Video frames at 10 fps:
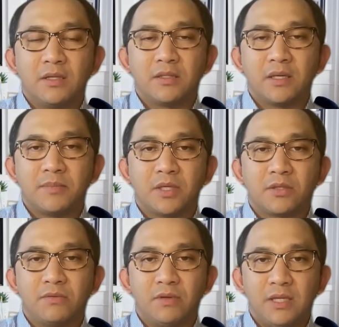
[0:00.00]

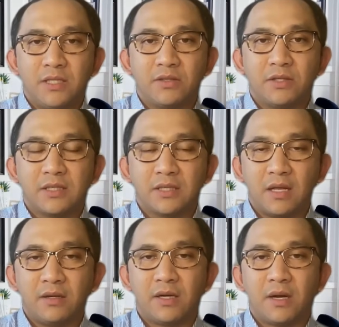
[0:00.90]
subject to release to the
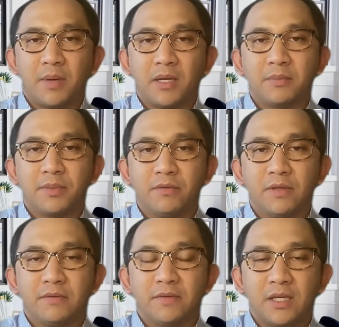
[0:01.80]
seller upon
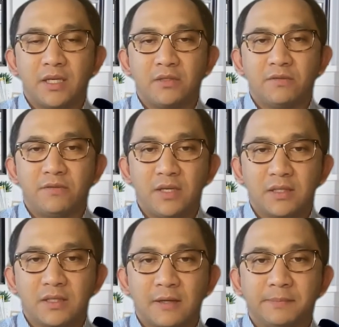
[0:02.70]
approval of the E2
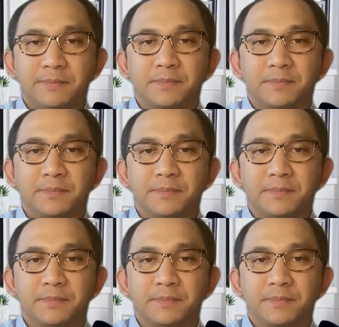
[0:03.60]
visa.